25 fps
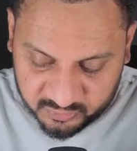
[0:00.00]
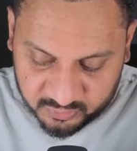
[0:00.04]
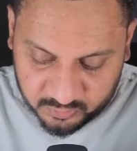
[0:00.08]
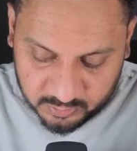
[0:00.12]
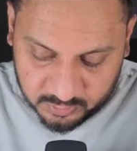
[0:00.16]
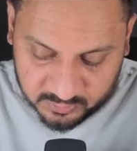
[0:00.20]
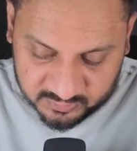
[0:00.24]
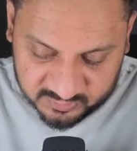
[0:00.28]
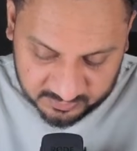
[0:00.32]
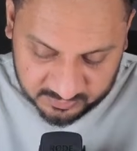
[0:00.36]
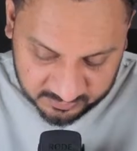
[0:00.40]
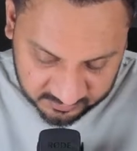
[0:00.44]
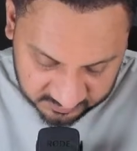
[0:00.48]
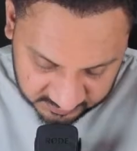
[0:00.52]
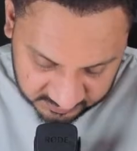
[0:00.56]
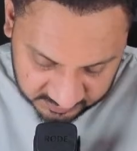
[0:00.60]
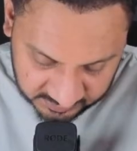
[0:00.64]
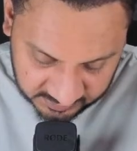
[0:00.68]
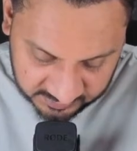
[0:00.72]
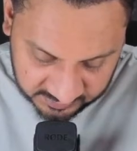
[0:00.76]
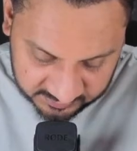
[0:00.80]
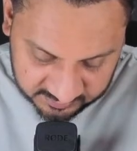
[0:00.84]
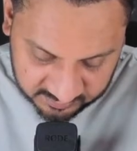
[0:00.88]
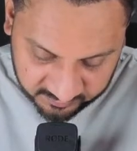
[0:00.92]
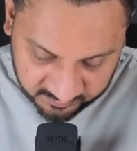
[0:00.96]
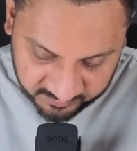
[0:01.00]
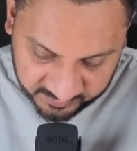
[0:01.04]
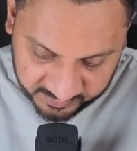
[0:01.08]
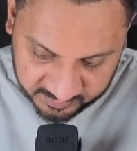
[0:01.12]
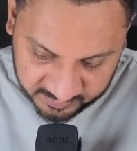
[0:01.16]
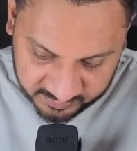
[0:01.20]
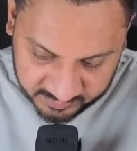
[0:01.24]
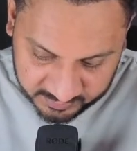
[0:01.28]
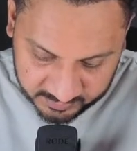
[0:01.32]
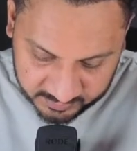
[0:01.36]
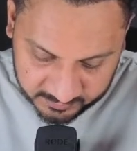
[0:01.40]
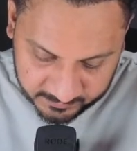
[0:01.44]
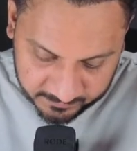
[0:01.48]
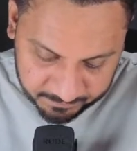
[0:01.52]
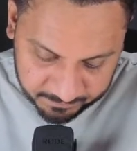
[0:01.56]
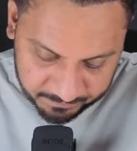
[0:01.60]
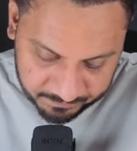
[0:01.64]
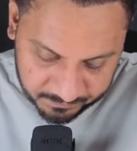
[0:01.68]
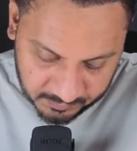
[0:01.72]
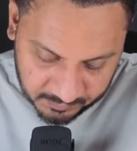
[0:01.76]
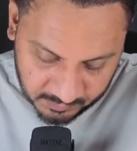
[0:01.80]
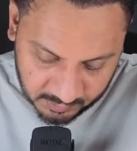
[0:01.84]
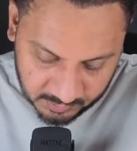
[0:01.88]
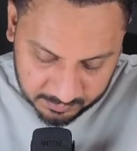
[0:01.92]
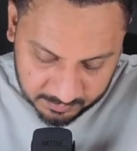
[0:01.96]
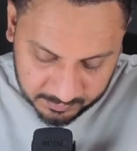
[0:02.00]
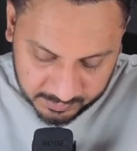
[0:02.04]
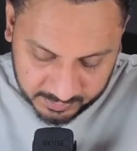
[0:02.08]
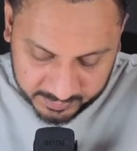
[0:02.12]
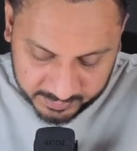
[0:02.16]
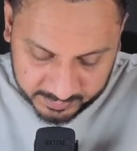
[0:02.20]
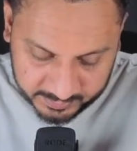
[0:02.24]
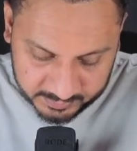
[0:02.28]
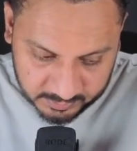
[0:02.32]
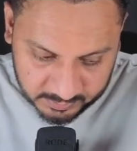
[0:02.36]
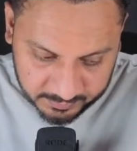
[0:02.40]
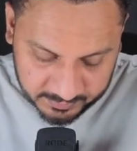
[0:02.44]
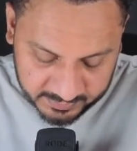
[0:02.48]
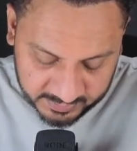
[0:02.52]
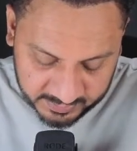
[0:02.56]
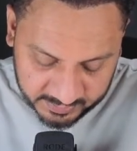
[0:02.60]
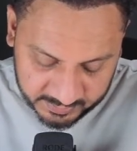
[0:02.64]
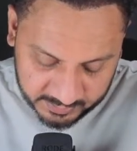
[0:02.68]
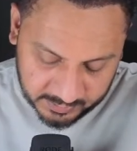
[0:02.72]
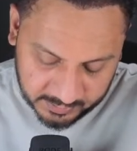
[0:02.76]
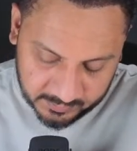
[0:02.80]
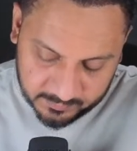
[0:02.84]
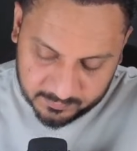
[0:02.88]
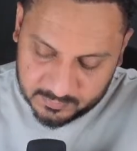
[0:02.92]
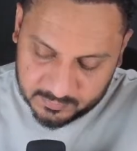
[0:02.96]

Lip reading: a subsidy is affected by the BD.